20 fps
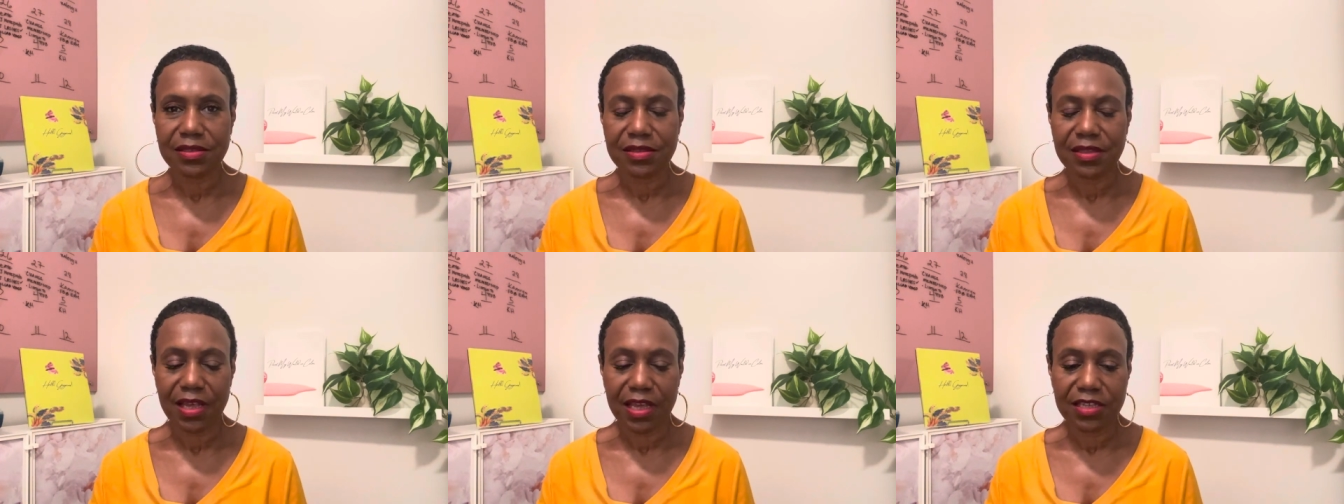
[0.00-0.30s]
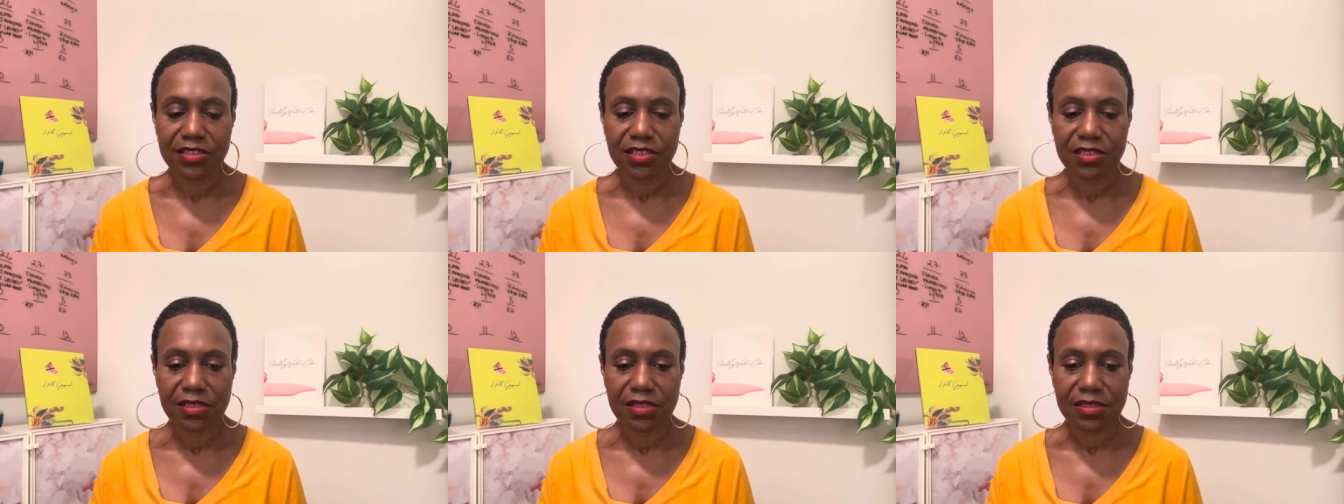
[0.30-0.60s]
They
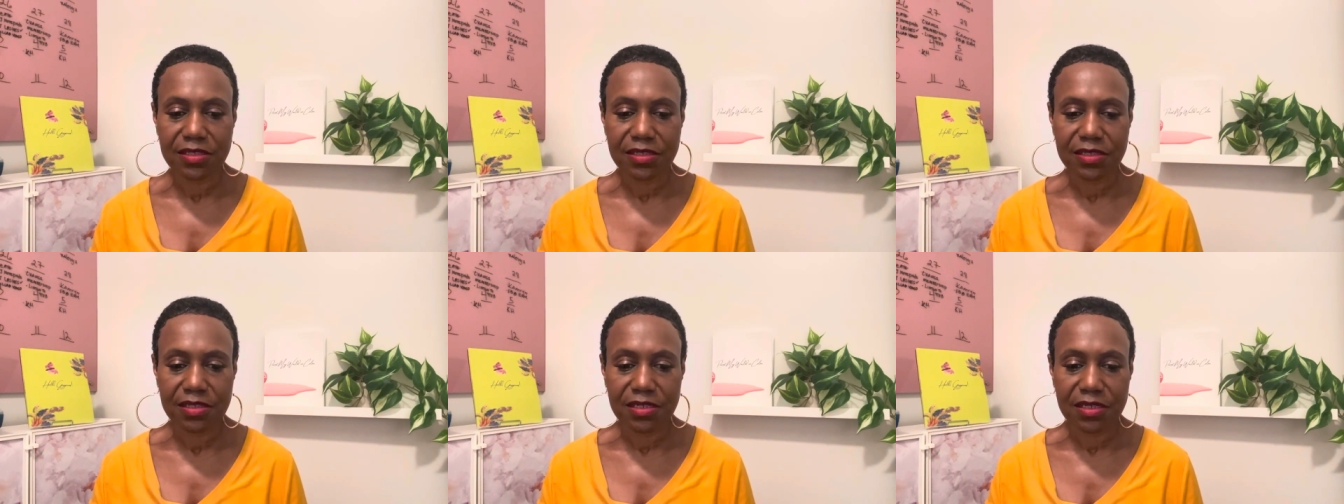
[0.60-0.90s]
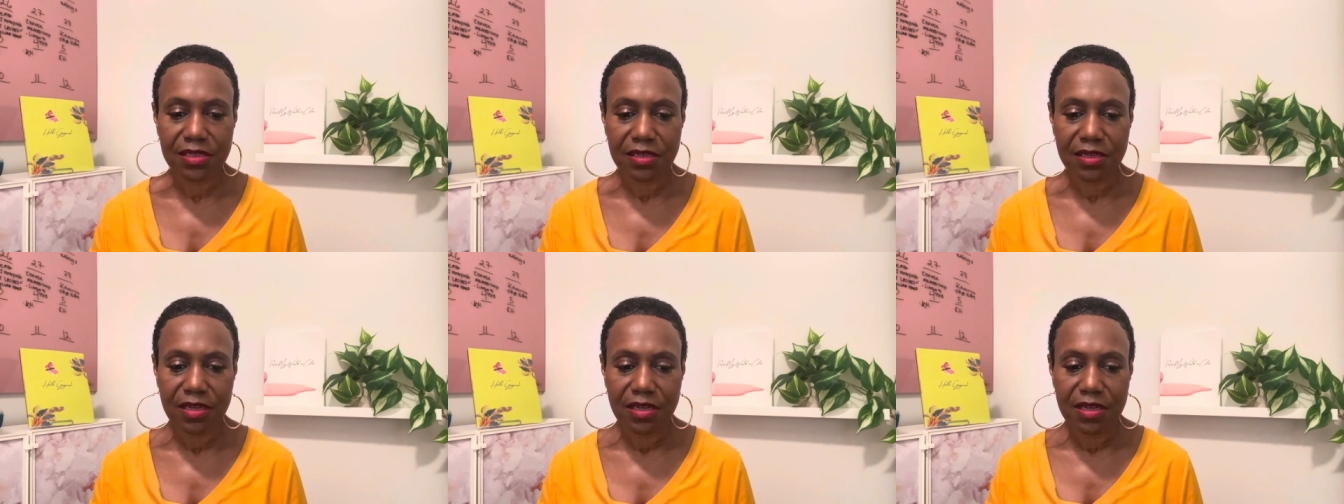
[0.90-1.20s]
just
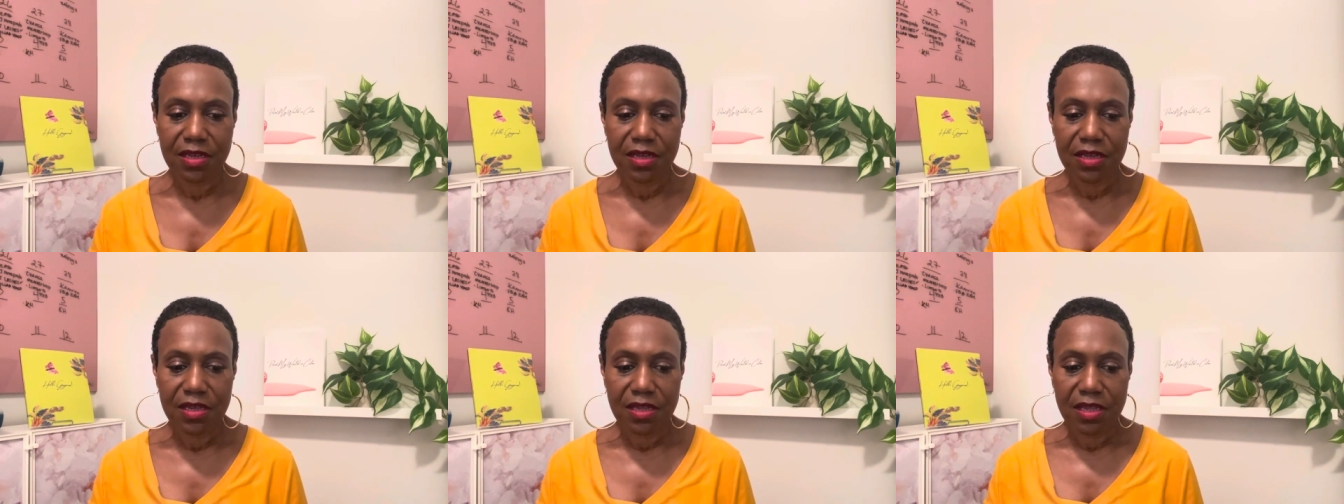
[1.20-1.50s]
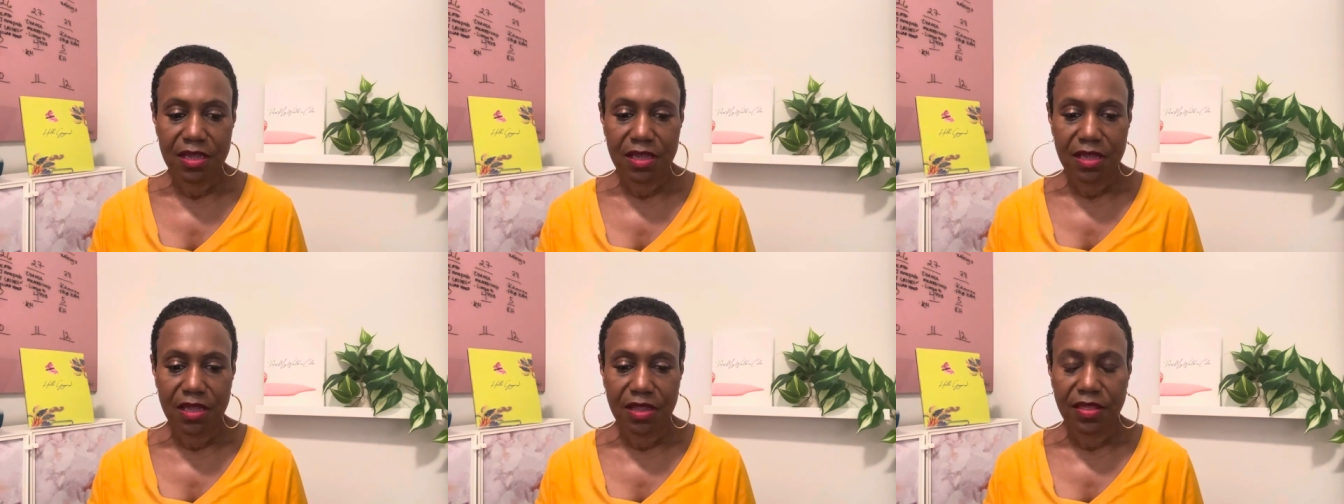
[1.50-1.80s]

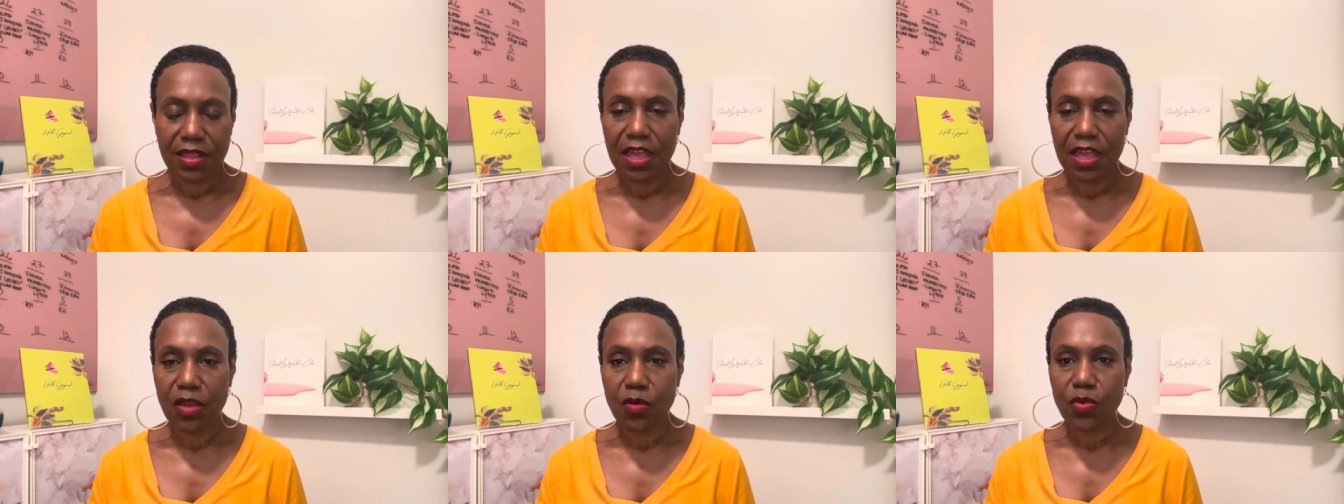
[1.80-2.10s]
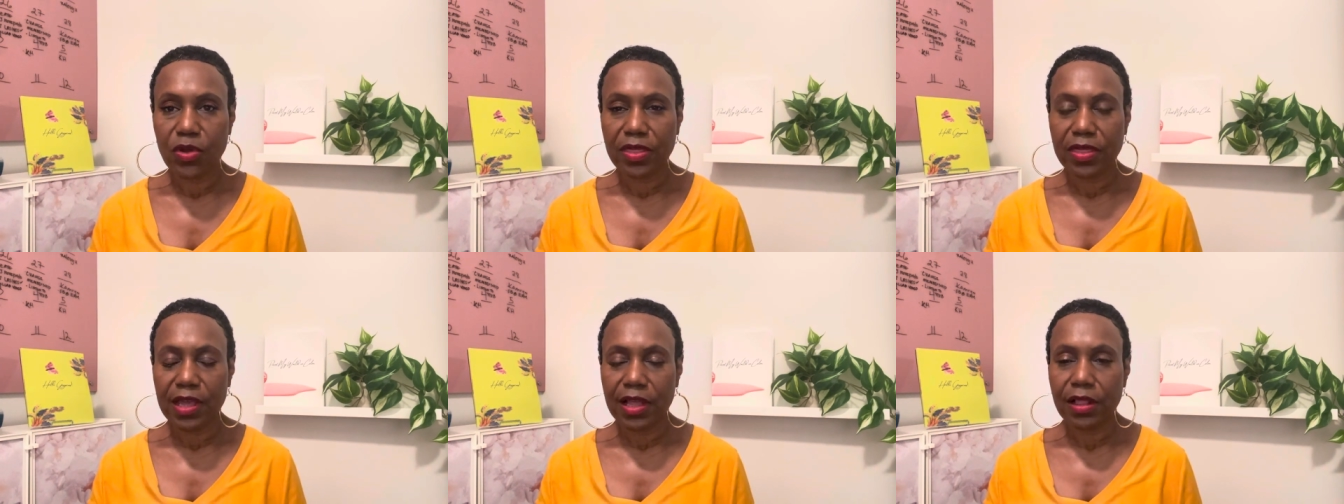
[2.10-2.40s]
think
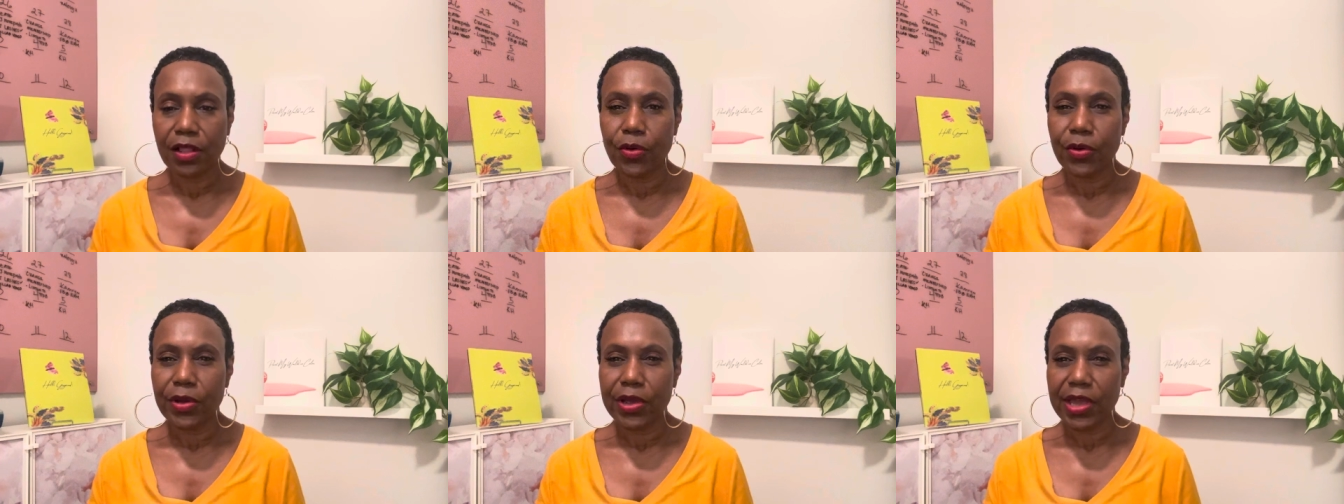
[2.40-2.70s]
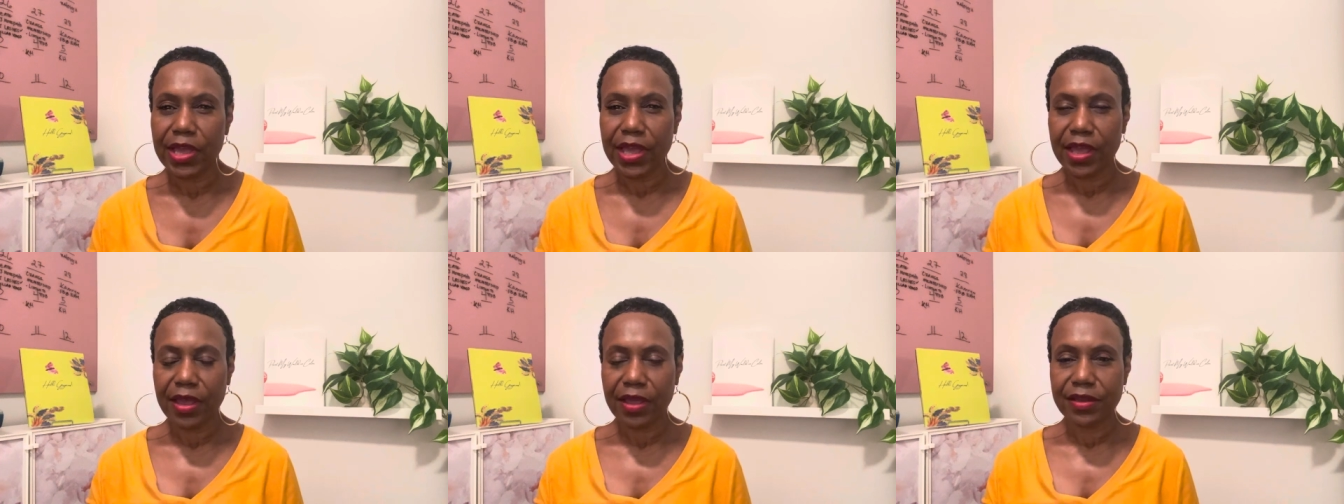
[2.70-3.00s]
with their lower
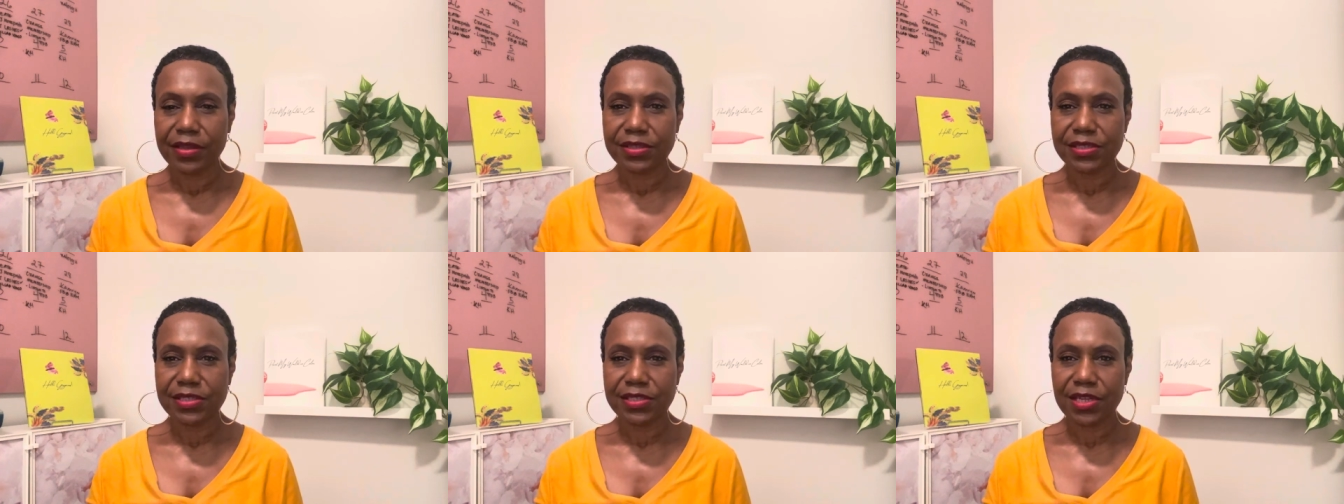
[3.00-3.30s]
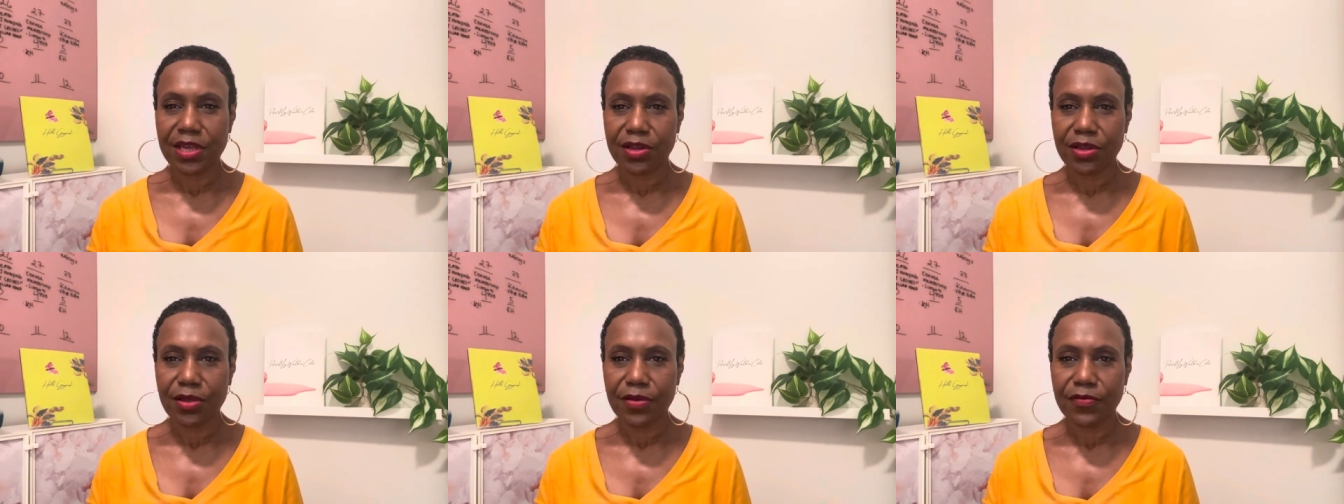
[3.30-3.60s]
head
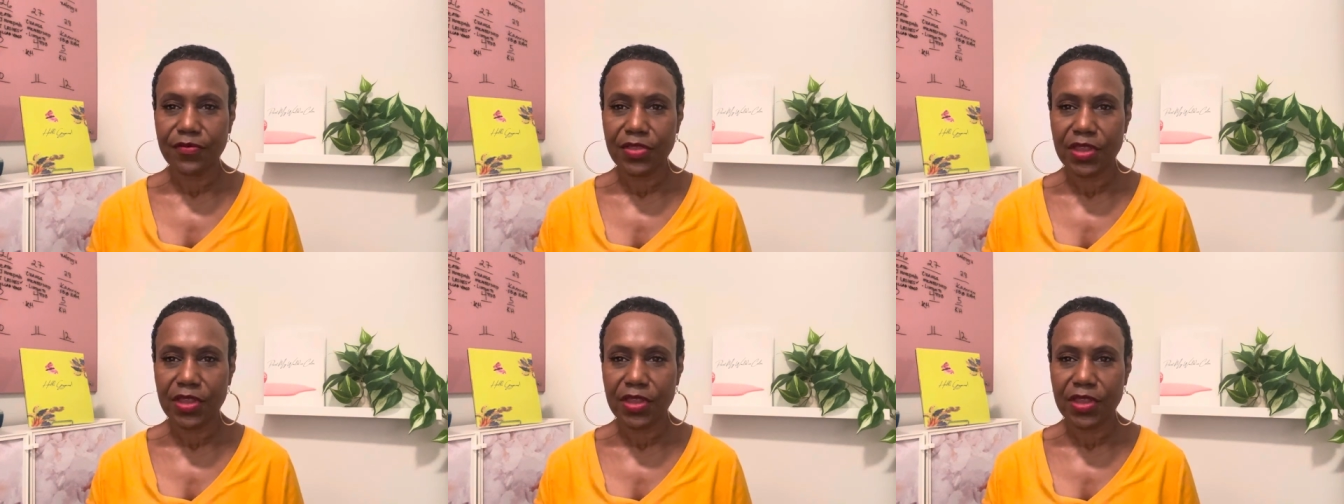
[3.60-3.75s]
instead of